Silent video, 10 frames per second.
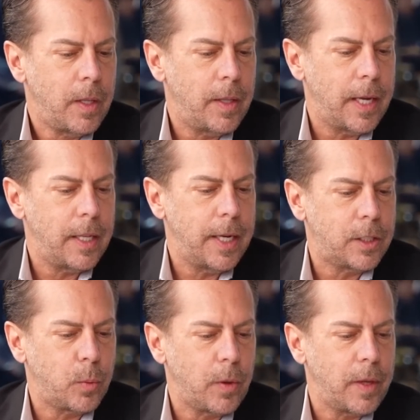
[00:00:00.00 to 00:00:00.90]
Then
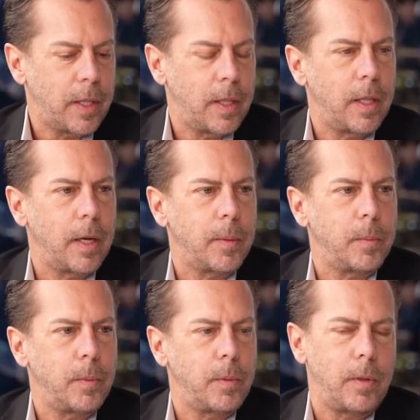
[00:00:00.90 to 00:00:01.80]
it's within
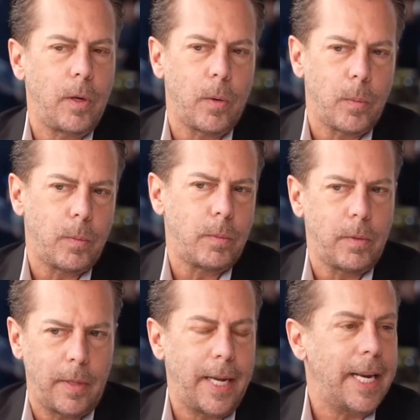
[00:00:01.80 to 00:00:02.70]

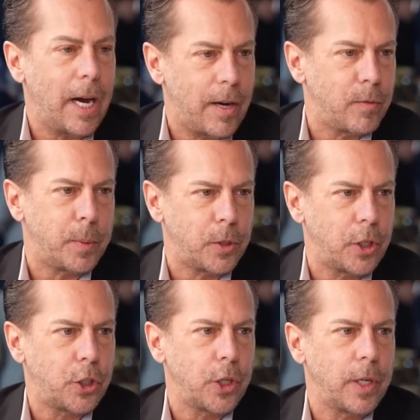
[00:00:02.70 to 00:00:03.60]
they now have a
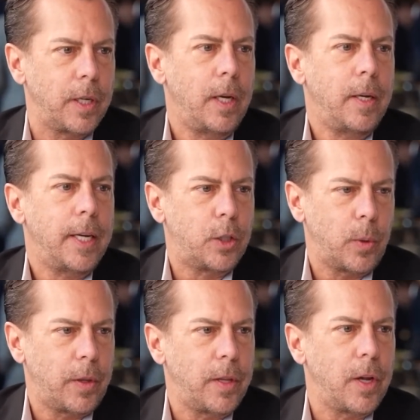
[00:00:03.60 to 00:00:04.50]
position. It's
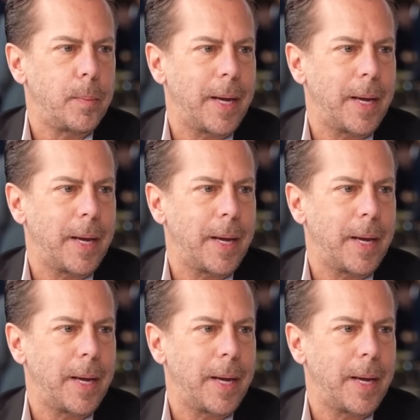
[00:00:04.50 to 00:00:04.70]
within their